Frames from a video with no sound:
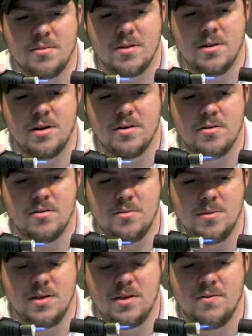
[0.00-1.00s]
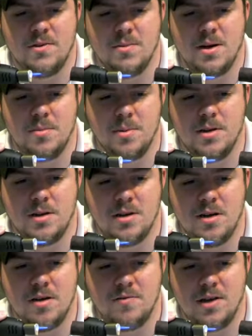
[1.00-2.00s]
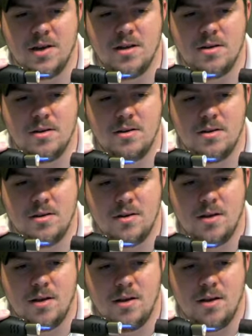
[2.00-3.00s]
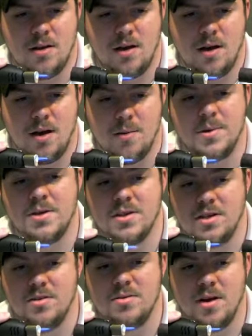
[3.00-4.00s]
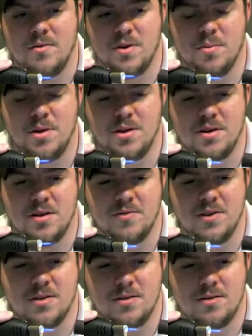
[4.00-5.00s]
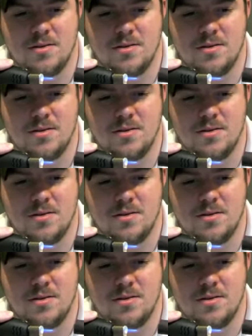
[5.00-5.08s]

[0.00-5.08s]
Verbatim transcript: with the lighter a little bit and give you my opinion of it. Uh, because I do have an opinion of it.